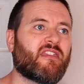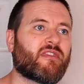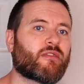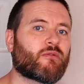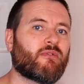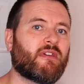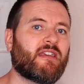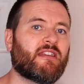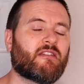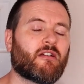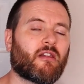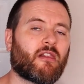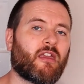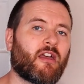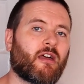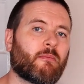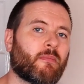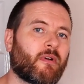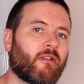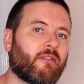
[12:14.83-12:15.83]

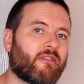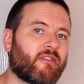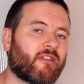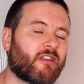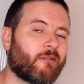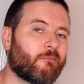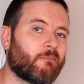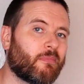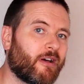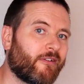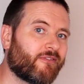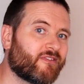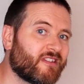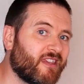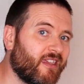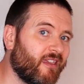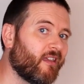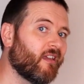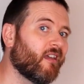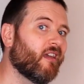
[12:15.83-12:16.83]
$3 a month and above
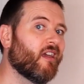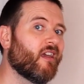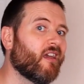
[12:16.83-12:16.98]
tier.